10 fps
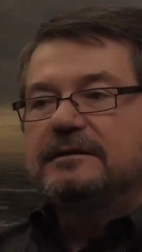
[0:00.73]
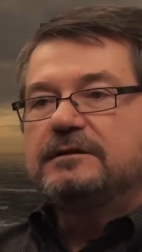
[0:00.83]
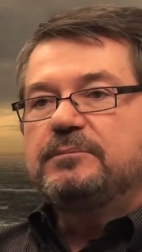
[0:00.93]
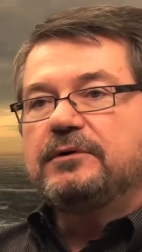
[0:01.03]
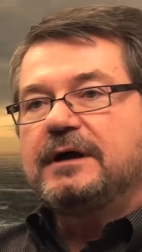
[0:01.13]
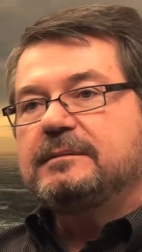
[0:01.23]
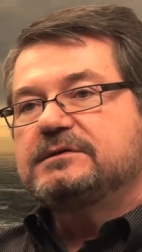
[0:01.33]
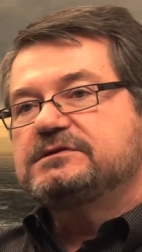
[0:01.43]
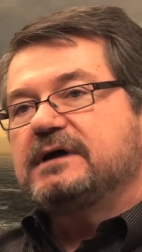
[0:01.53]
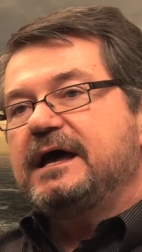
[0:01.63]
the problem
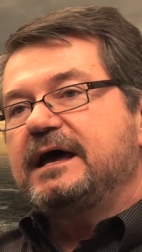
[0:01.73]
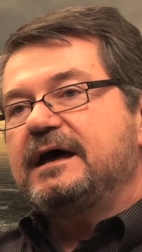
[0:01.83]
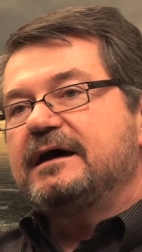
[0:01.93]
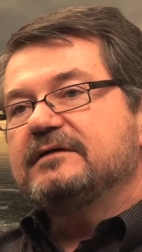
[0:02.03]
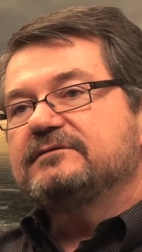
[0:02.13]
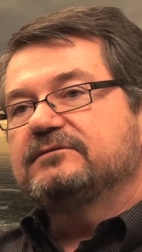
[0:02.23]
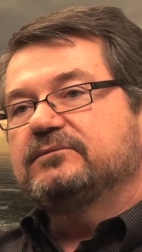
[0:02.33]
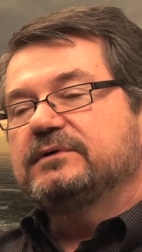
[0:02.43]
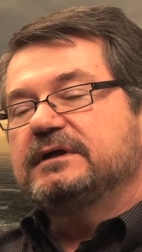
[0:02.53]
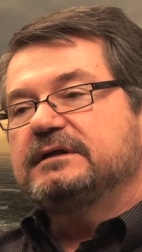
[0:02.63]
that you have
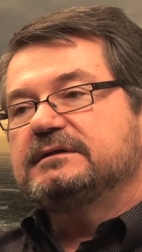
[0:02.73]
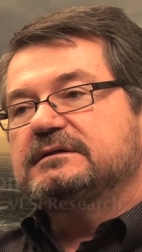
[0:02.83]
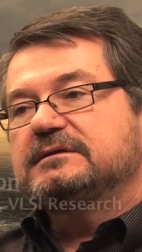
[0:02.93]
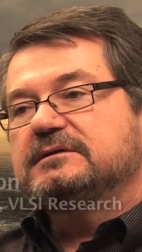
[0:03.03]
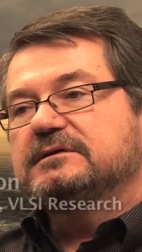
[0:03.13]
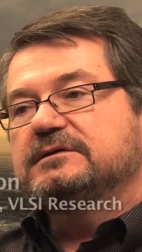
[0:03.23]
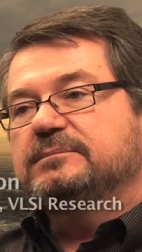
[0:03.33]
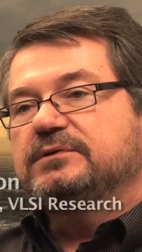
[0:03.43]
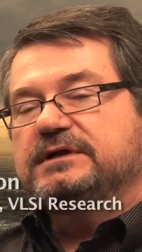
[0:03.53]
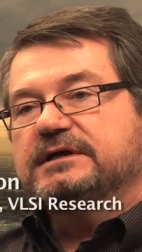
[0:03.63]
with the
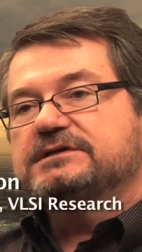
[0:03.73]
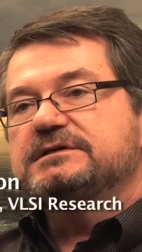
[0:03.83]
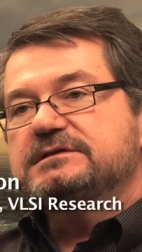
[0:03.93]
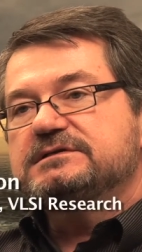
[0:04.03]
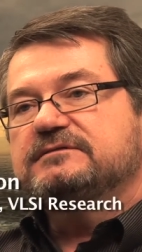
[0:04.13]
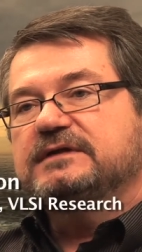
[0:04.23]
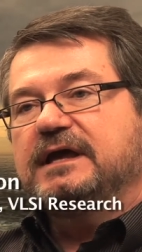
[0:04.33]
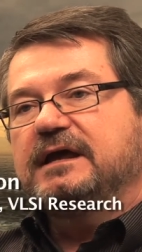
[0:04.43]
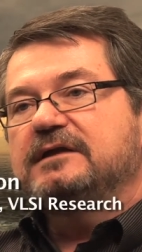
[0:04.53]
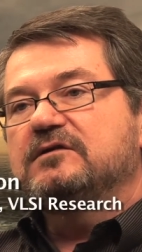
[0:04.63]
predictions of
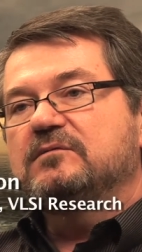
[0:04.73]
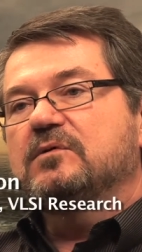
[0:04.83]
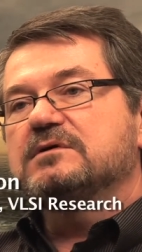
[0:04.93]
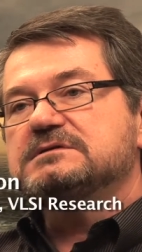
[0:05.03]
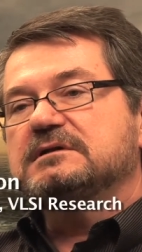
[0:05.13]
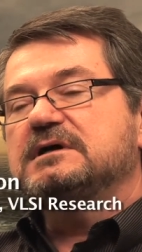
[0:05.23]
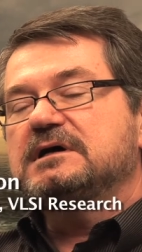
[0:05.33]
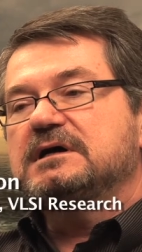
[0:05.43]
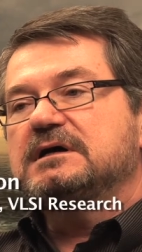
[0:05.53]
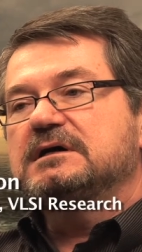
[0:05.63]
the end of Moore's
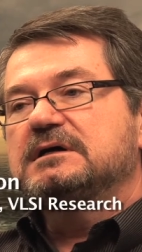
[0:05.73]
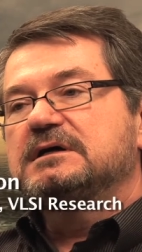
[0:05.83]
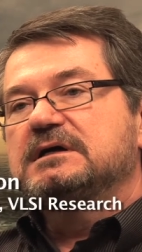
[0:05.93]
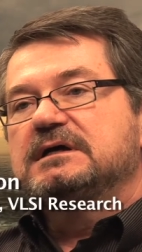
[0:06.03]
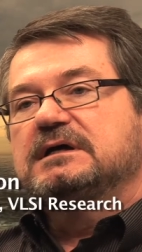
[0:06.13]
law mm-hmm.